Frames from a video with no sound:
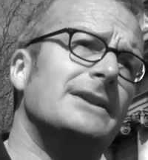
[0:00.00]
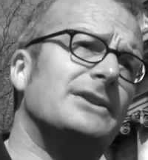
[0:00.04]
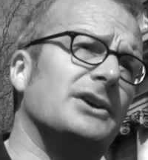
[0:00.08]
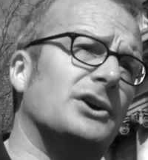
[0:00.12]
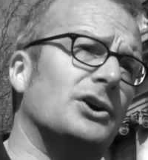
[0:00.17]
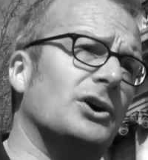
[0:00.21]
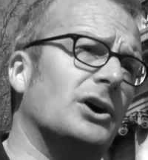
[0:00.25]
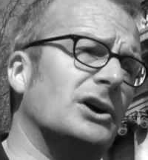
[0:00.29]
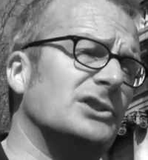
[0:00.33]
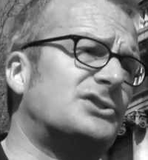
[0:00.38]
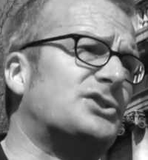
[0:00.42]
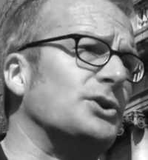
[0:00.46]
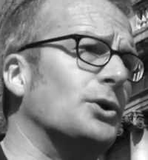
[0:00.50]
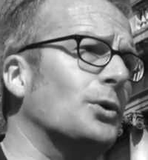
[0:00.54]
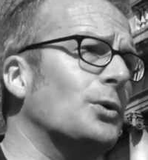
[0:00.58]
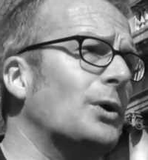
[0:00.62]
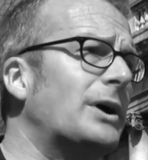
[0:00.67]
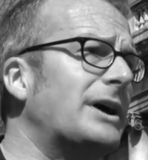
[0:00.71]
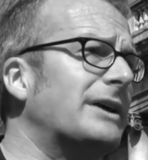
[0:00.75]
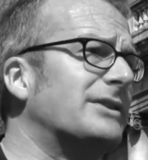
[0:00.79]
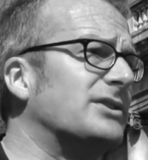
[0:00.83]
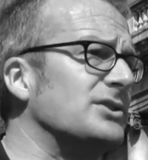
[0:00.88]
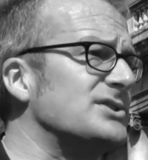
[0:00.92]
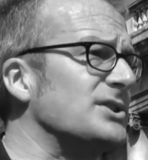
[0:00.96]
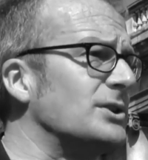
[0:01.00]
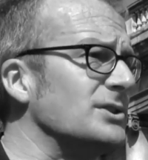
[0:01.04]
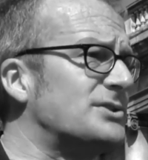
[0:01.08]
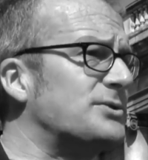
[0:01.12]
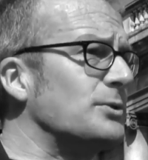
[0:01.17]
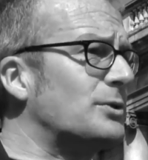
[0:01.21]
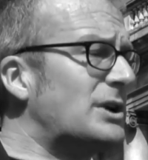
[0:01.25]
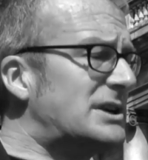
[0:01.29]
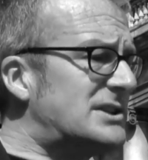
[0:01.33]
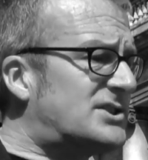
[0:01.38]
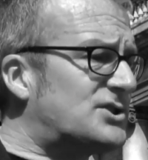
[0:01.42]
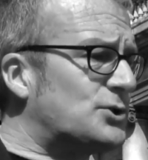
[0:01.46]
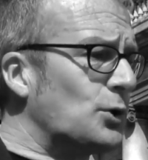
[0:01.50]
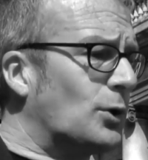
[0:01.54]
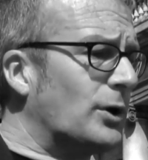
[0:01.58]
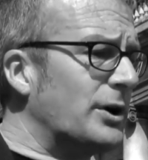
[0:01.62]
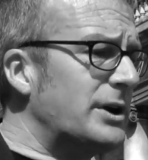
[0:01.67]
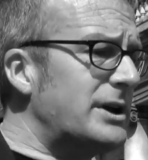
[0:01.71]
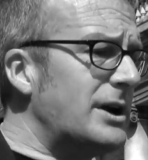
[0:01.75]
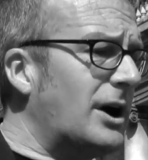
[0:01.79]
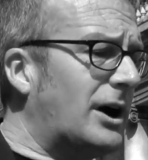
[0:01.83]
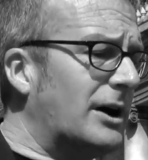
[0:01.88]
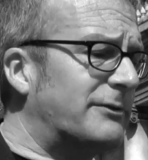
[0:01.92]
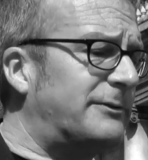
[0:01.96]
There is also a great
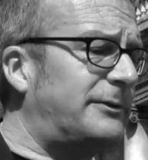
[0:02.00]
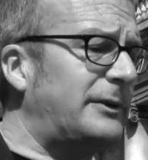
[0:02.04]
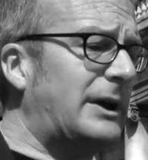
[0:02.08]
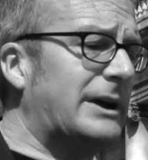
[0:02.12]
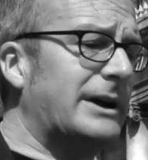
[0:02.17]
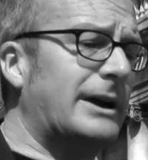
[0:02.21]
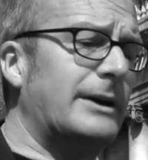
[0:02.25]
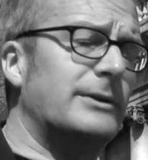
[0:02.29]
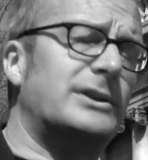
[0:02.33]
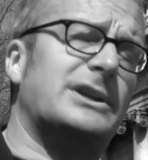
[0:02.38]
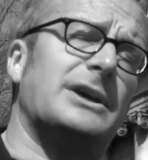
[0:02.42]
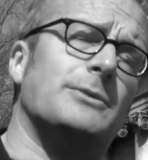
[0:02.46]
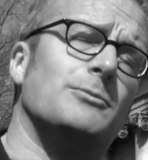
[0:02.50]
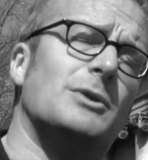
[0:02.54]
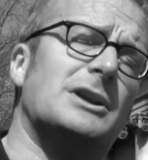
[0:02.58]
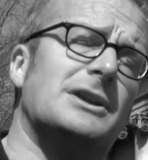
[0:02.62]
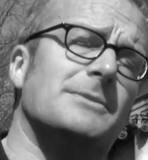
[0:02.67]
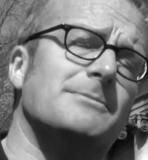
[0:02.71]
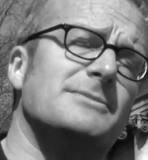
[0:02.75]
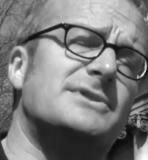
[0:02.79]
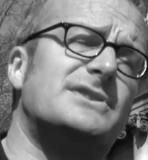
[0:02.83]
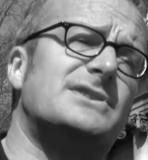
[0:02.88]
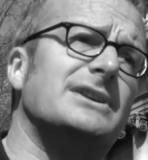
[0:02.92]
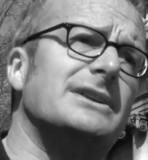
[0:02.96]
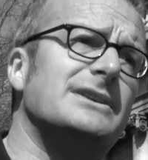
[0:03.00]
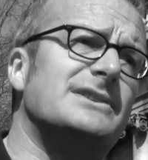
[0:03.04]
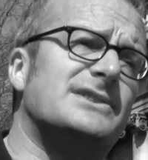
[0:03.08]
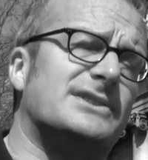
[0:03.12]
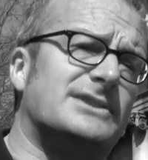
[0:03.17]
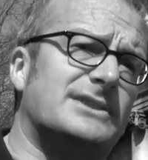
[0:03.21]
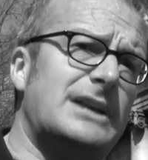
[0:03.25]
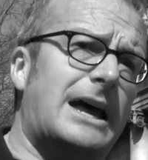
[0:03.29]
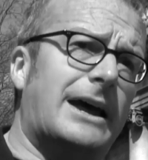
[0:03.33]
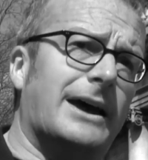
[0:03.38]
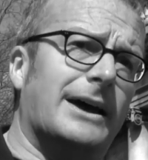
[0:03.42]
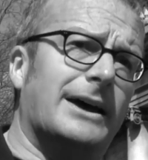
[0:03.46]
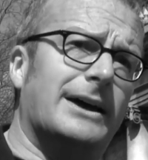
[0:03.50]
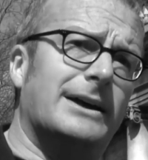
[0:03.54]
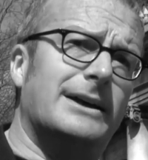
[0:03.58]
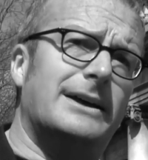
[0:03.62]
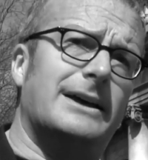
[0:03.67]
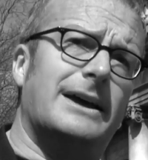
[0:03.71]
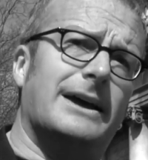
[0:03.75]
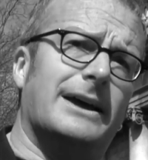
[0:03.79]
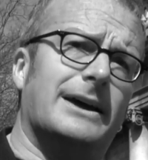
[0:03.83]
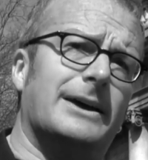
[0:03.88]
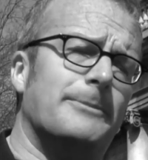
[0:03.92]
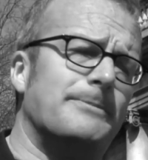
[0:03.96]
story of King William's
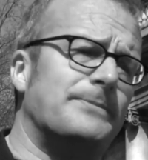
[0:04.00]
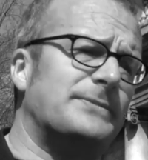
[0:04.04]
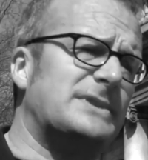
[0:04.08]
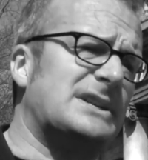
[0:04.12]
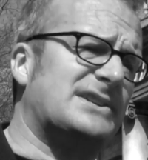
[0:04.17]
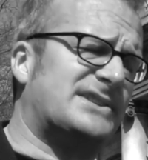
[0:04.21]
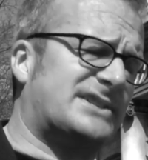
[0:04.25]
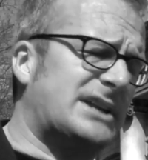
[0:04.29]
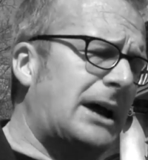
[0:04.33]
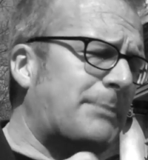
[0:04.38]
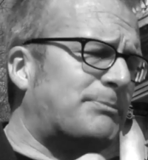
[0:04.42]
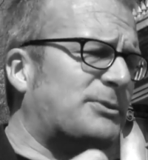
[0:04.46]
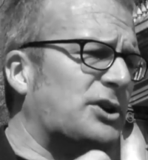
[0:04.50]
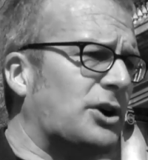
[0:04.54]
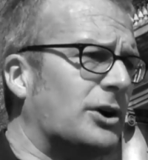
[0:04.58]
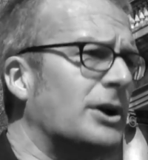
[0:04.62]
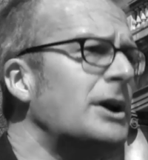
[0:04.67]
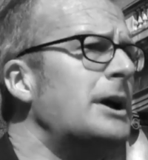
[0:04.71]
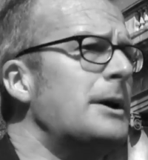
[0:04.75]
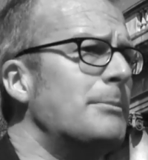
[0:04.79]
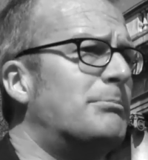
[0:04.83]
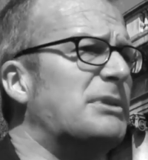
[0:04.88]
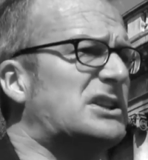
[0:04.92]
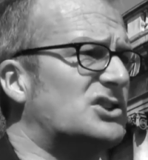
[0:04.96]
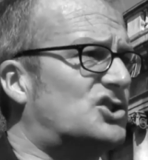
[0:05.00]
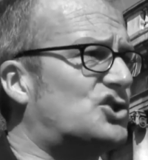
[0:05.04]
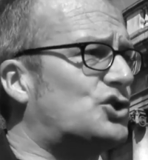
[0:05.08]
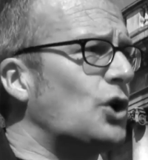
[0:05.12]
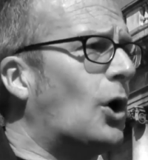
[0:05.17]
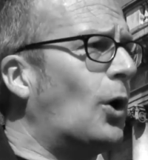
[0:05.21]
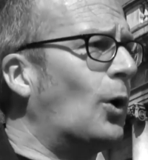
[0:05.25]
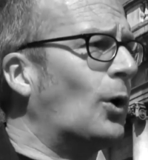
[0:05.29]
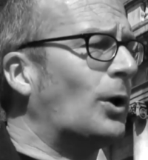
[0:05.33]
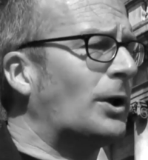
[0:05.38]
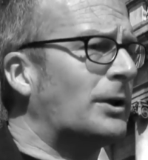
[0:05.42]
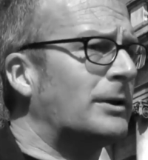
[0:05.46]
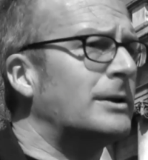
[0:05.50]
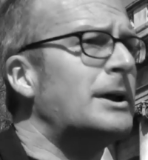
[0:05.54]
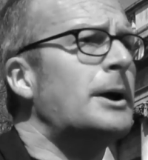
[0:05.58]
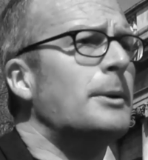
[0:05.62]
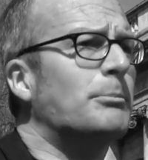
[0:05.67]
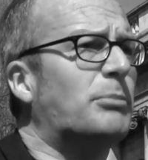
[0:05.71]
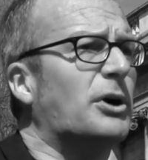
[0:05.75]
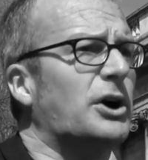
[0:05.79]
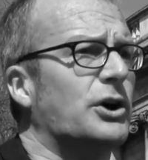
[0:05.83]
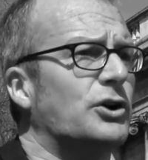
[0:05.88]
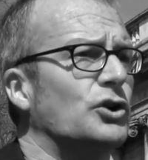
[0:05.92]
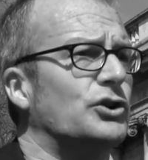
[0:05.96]
scepter being stolen
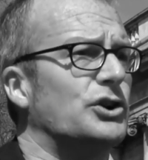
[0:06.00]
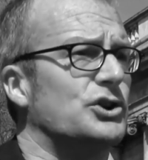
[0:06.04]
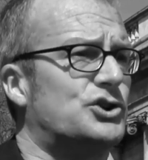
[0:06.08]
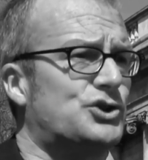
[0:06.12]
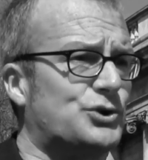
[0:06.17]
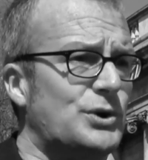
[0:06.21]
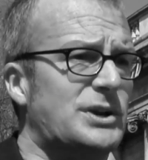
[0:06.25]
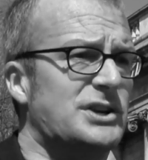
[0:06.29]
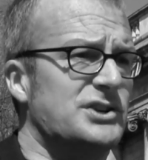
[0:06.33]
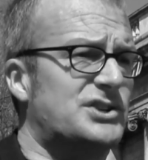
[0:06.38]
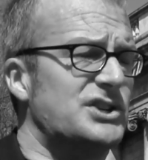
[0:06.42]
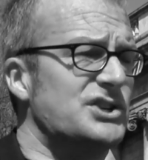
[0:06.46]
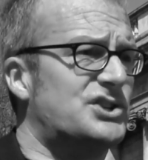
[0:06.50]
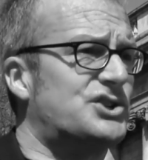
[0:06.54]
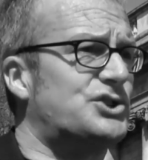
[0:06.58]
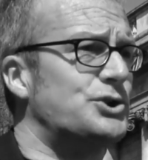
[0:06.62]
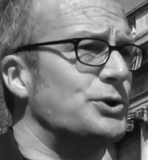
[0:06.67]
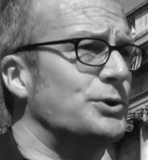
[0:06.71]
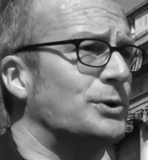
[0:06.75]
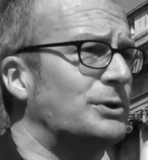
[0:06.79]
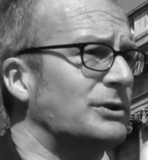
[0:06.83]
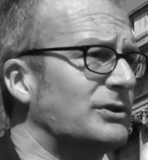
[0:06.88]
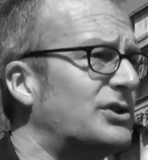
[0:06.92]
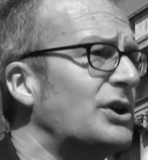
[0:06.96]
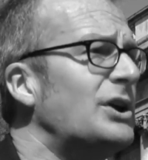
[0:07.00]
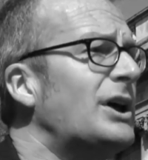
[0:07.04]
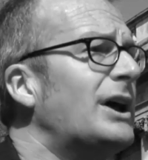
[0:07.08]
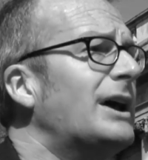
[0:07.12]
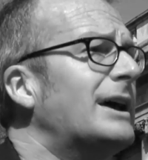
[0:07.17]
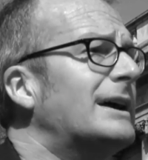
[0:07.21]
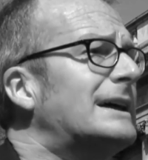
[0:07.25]
by another Trinity student.